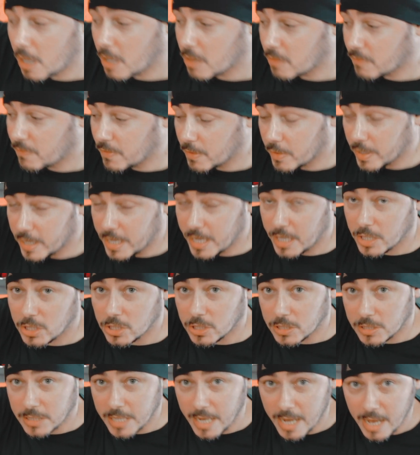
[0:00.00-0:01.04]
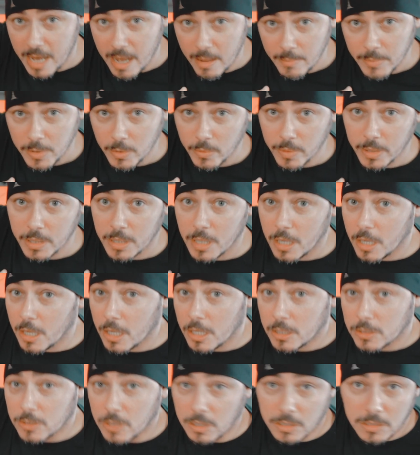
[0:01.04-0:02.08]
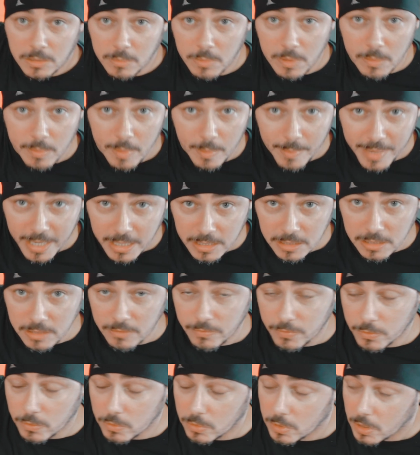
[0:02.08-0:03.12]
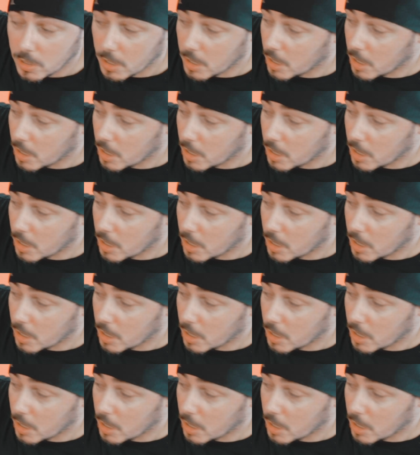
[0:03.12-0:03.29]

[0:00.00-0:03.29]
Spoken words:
The variation that I'm doing, taught to me by my Sifu,